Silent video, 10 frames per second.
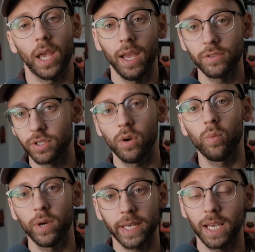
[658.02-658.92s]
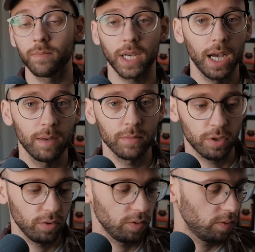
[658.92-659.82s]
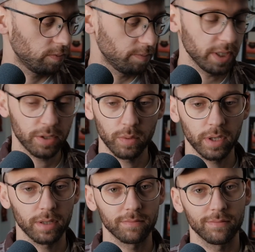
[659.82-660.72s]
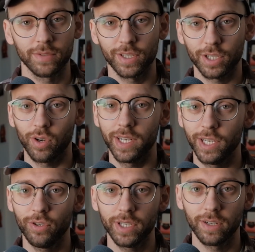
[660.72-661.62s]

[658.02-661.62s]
And so when it came time to be doing this Criterion